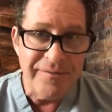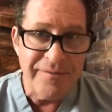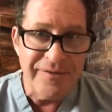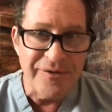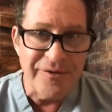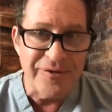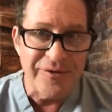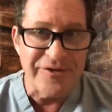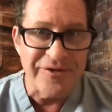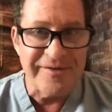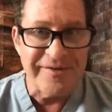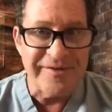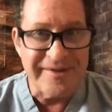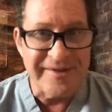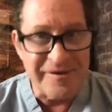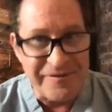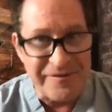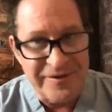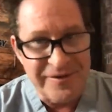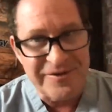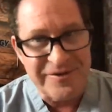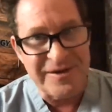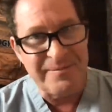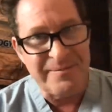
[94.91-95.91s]
There's a
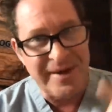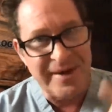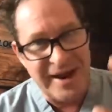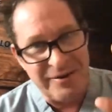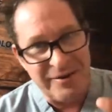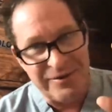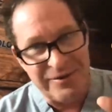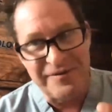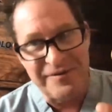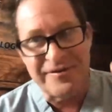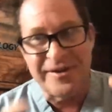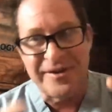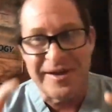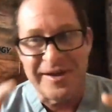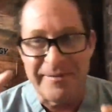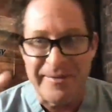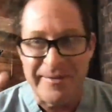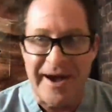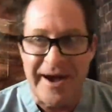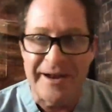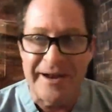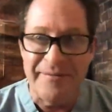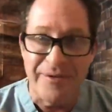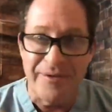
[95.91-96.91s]
difference in powerlifting and
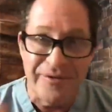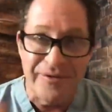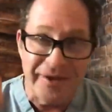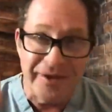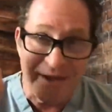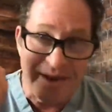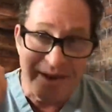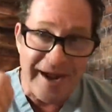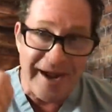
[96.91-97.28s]
bodybuilding,